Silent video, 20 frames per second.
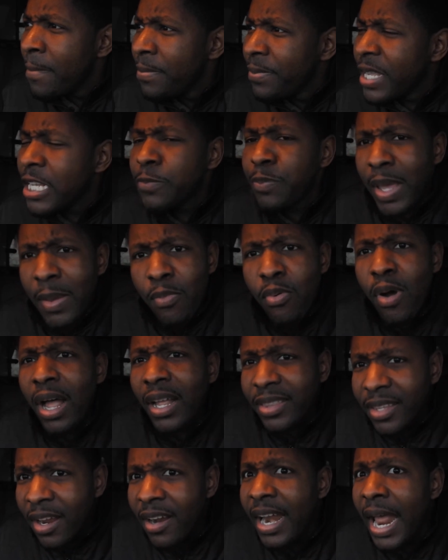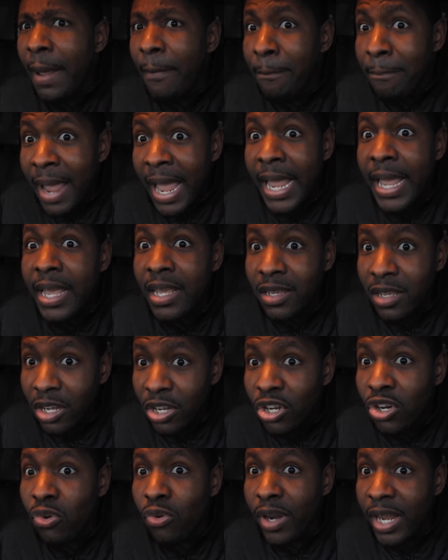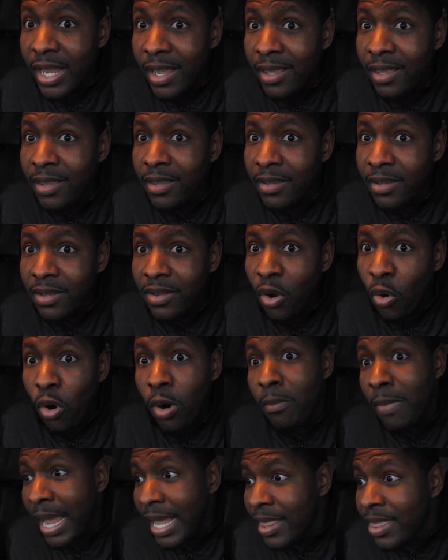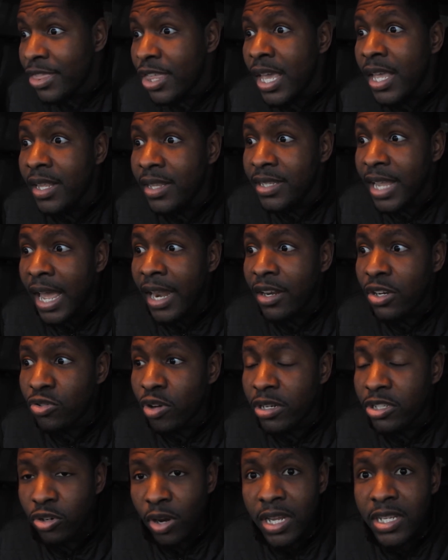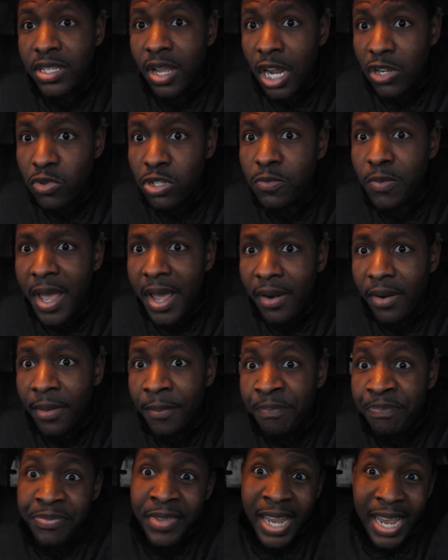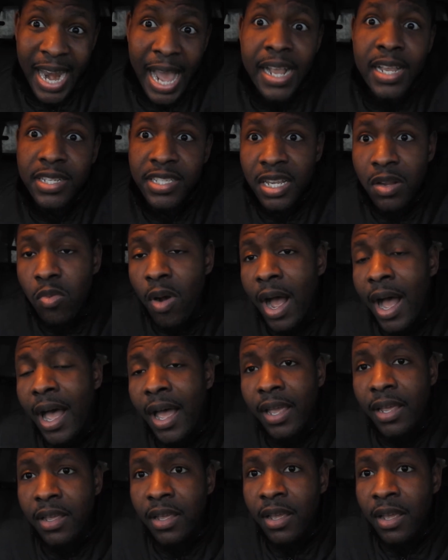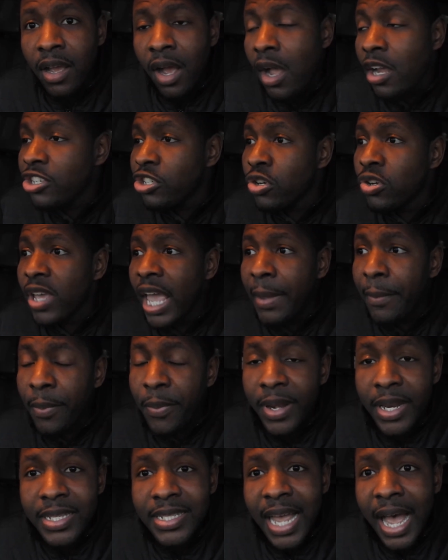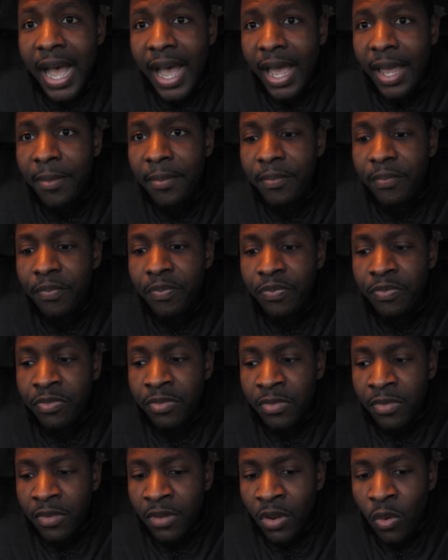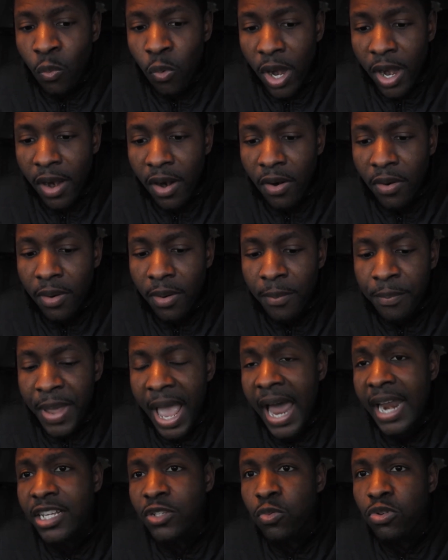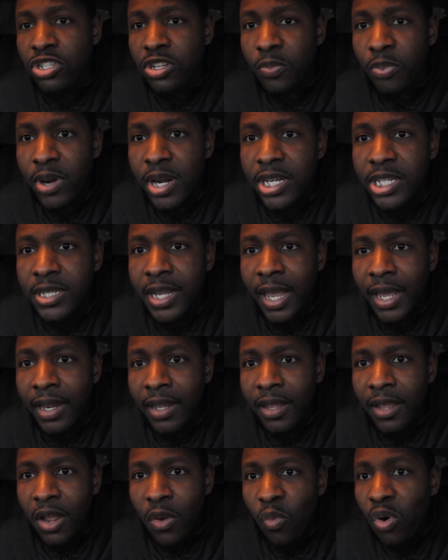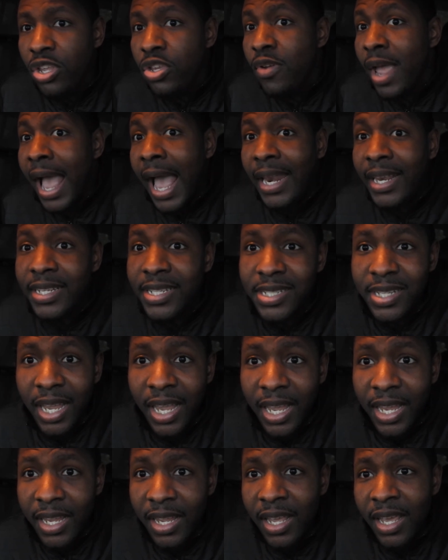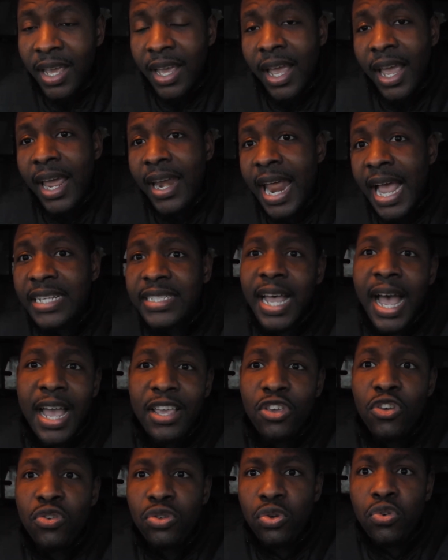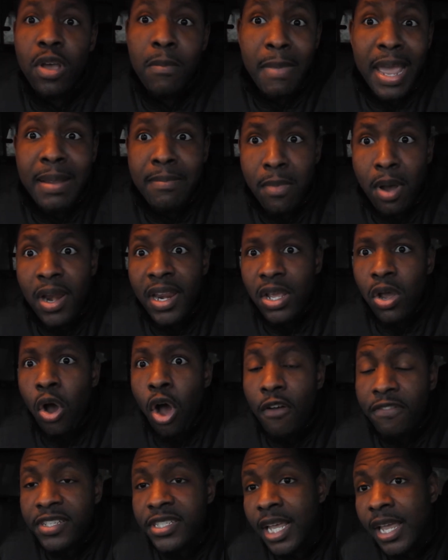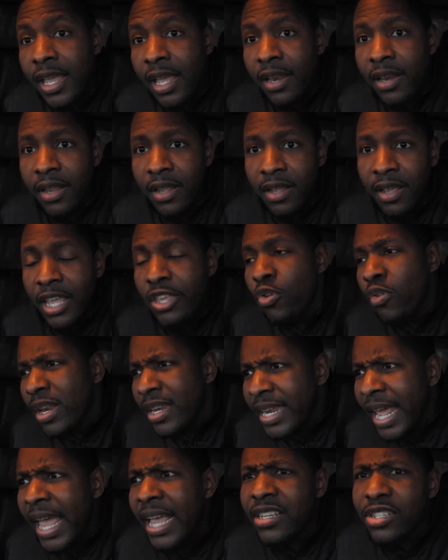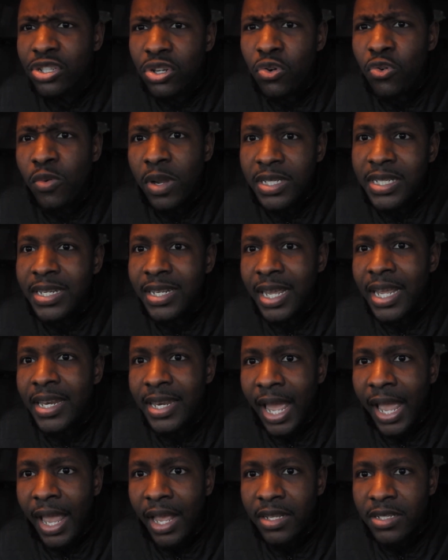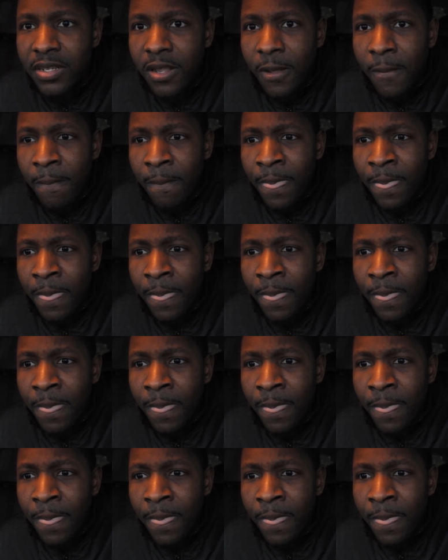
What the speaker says: there's people out there that may agree or may think that Trey Songz was better. And I can see why. Usher came up in a time where ballads was appreciated, where you had to sing, and that's how you can make money off singing. And you can dance too, because he did dance.